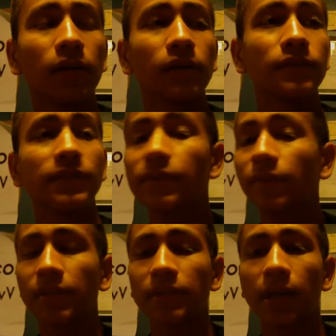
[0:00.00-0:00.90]
a
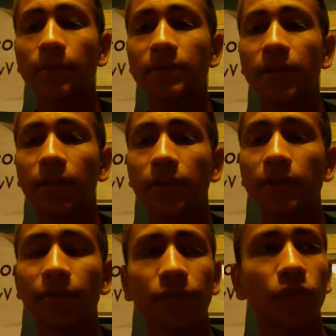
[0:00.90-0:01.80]
zillion times here,
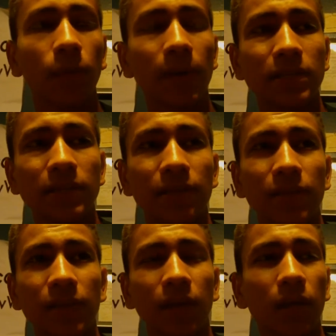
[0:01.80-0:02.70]
different formats and
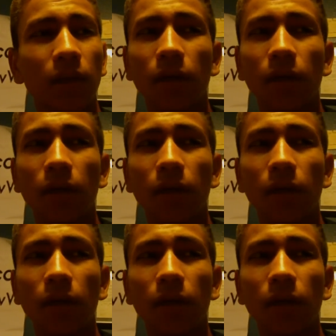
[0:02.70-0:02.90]
everything,